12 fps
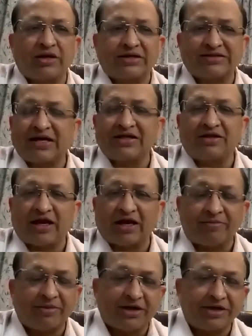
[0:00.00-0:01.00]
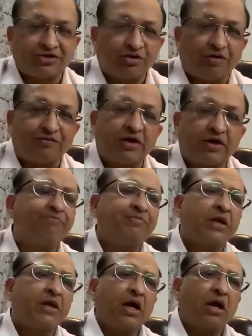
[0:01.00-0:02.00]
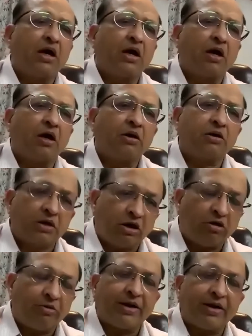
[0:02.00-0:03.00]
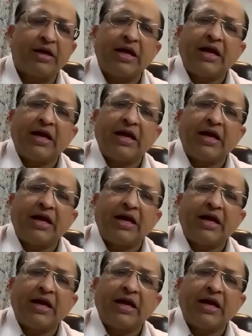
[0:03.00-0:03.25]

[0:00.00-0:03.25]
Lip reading: exactly the recommendation of the government.